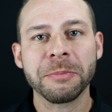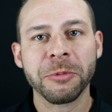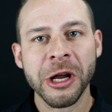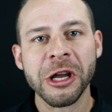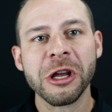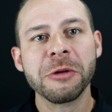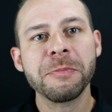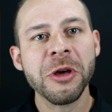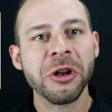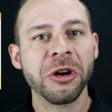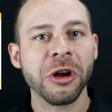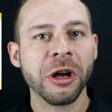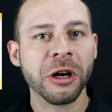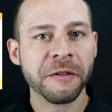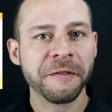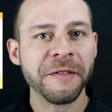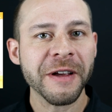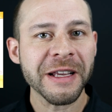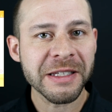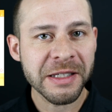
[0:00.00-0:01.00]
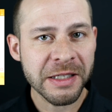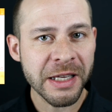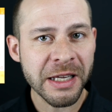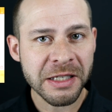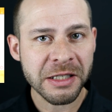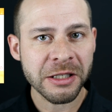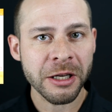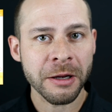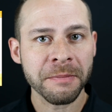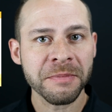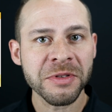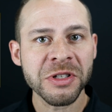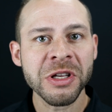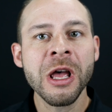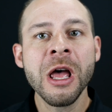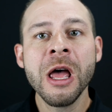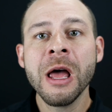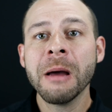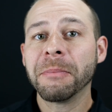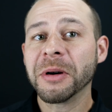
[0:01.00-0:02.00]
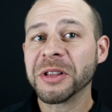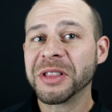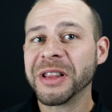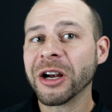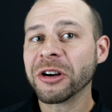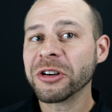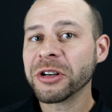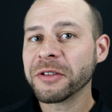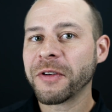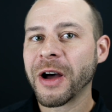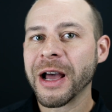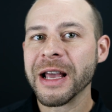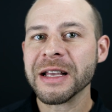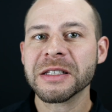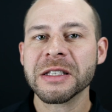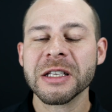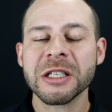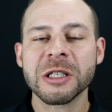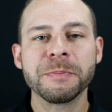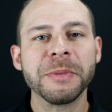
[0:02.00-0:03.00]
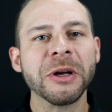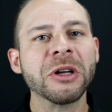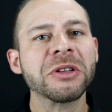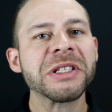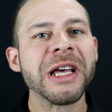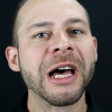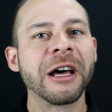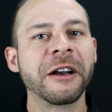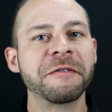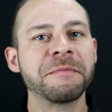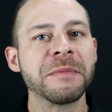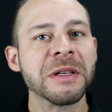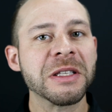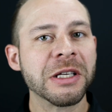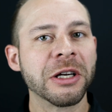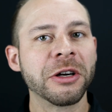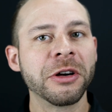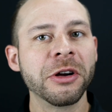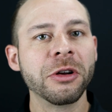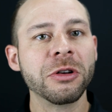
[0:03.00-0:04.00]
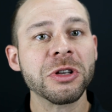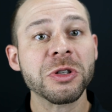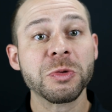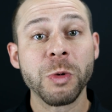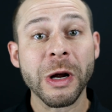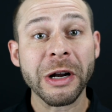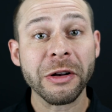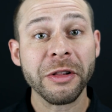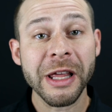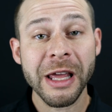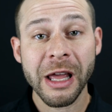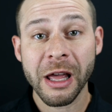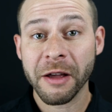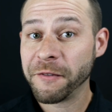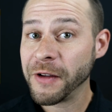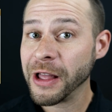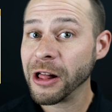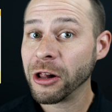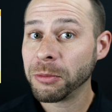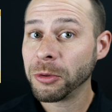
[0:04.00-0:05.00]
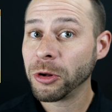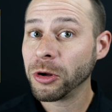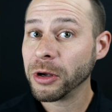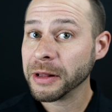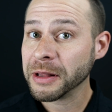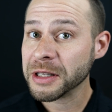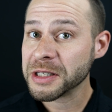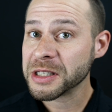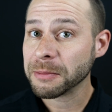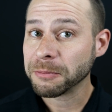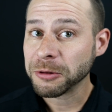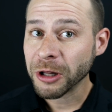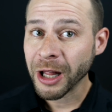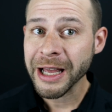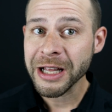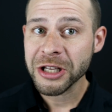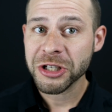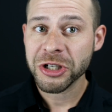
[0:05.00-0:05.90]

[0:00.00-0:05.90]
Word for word: brain computer interface systems, but their device is built out of materials readily available in the supply